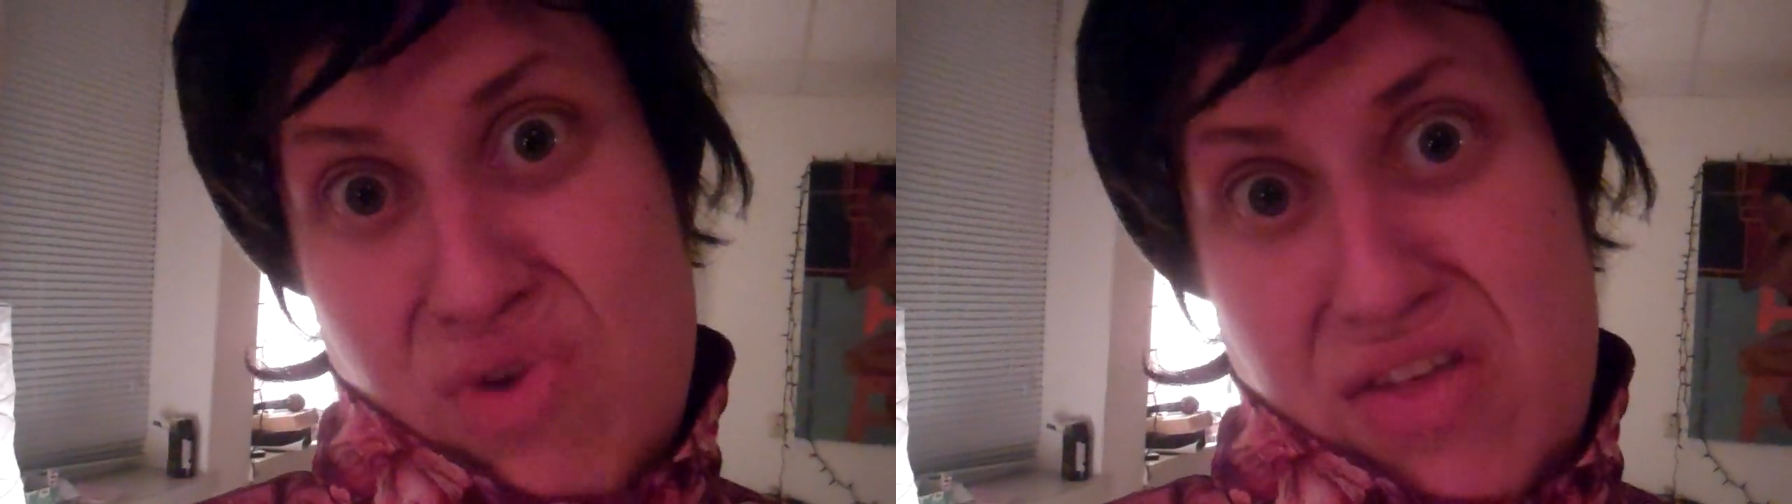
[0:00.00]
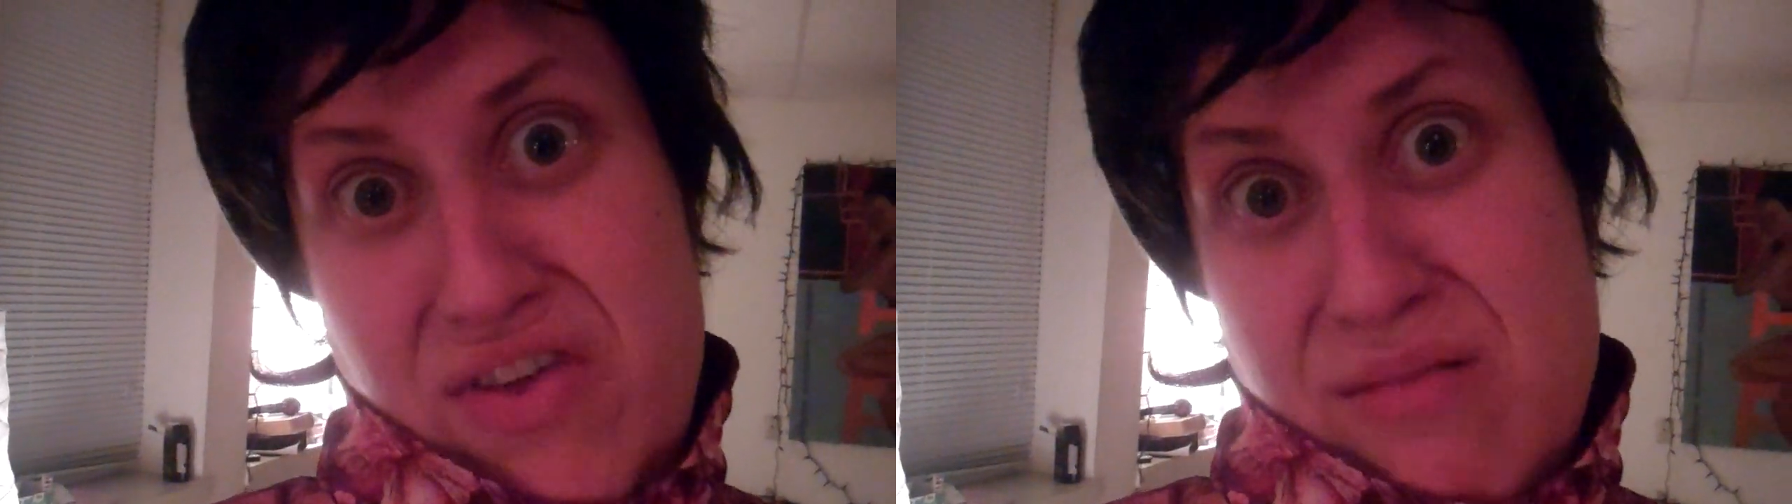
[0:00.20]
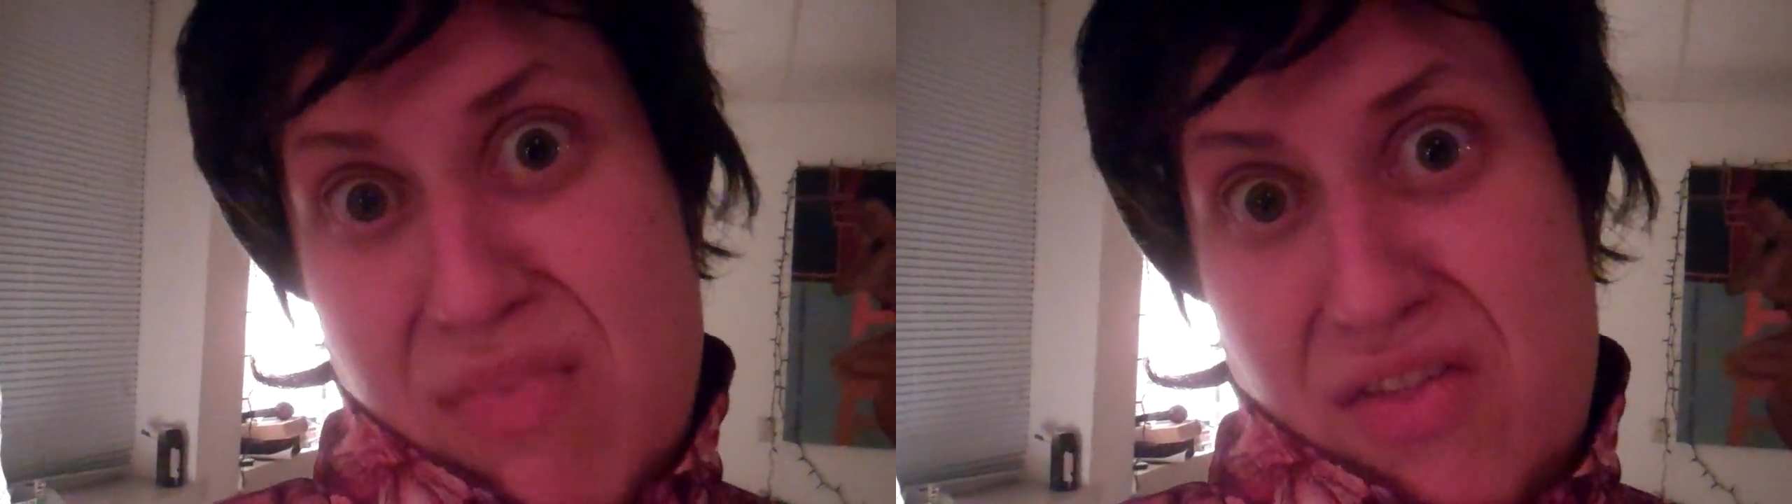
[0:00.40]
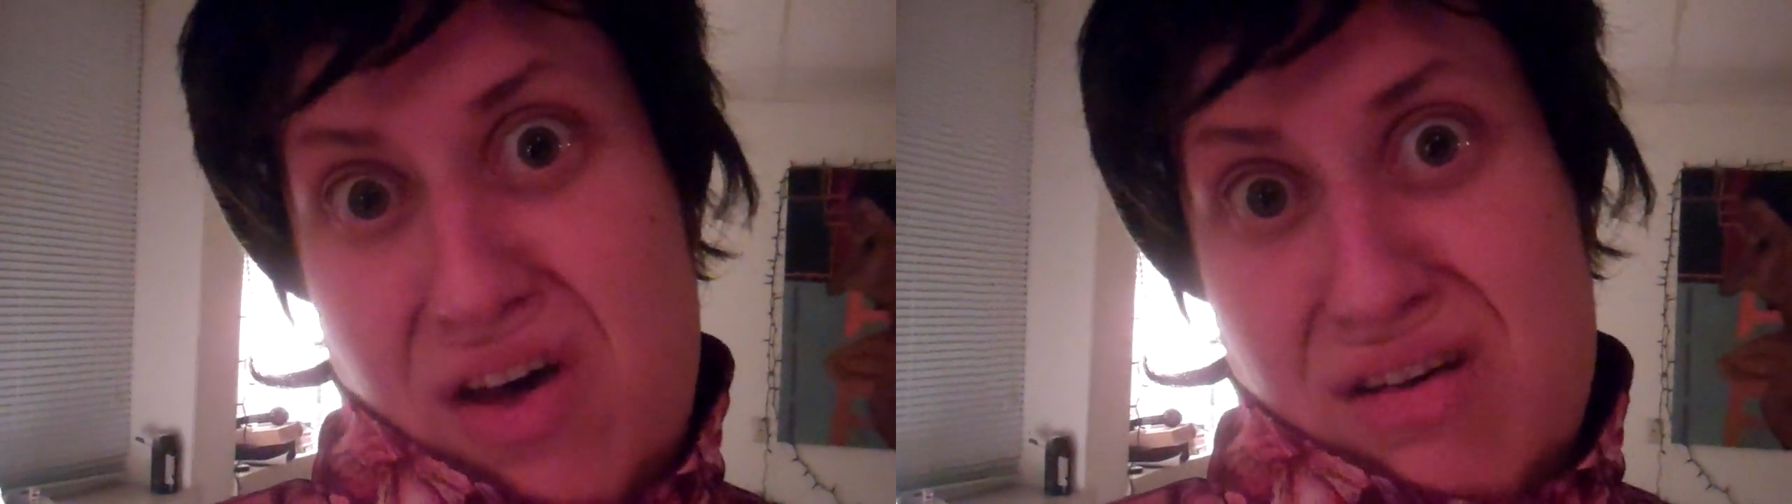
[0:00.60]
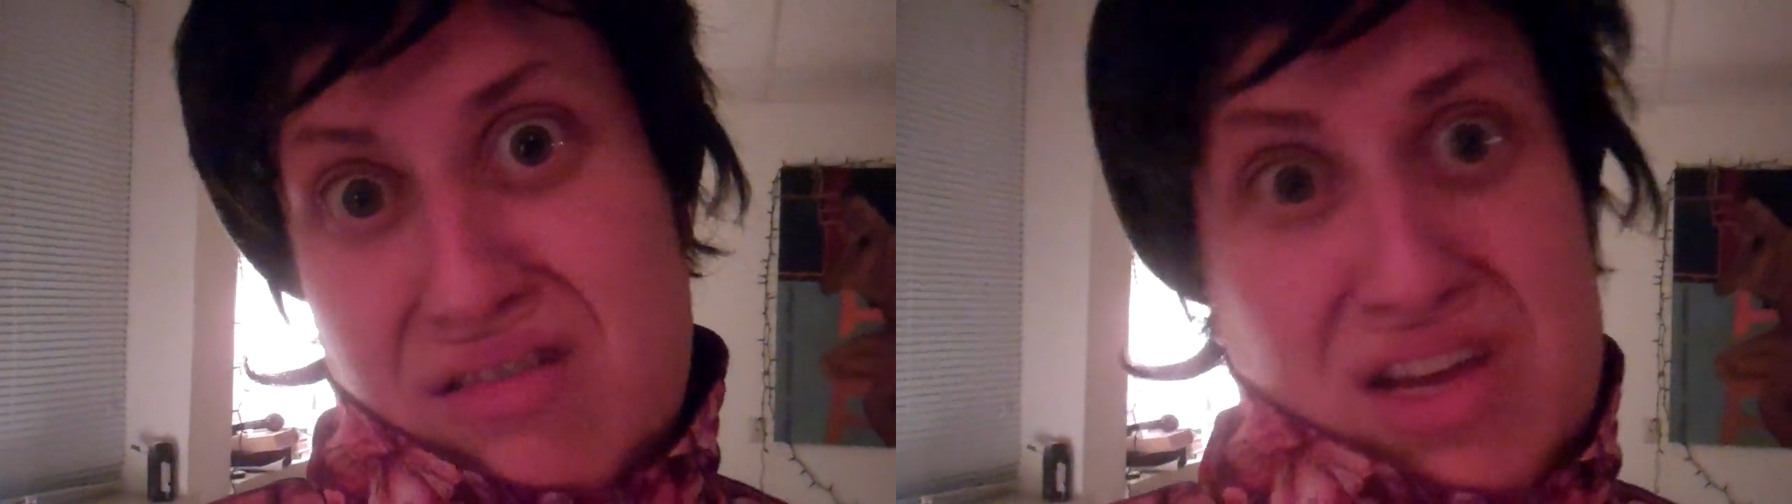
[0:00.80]
with your
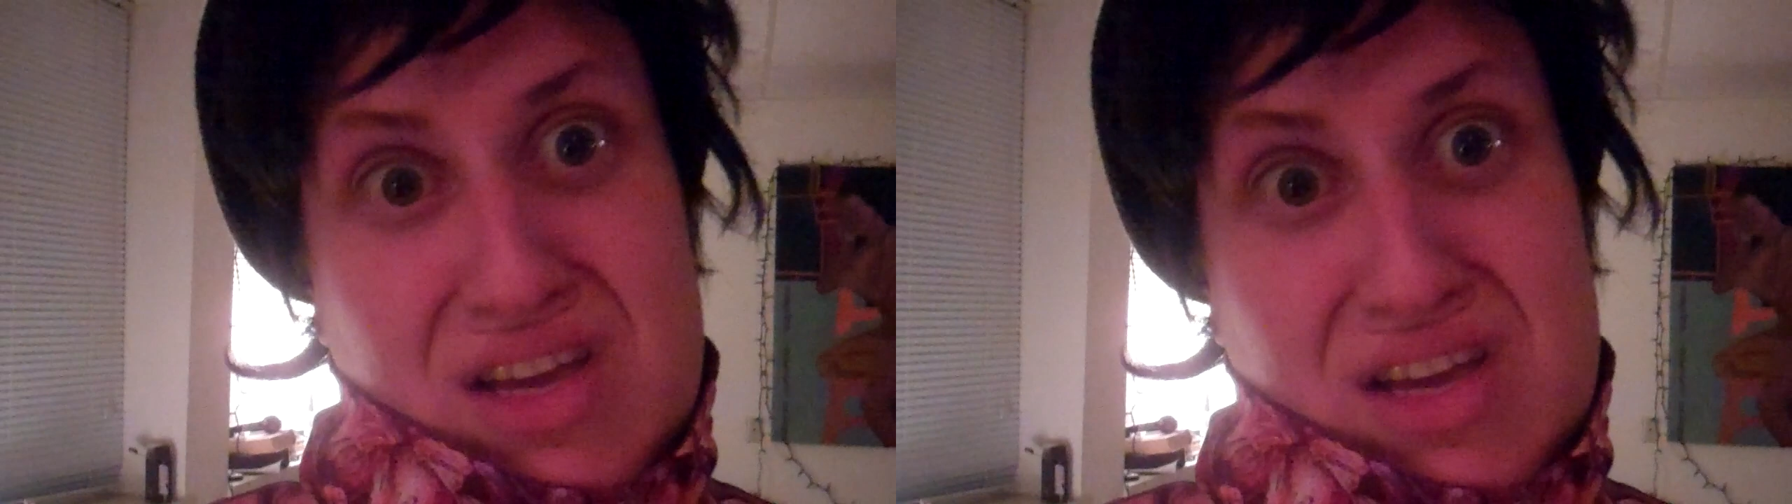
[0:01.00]
mother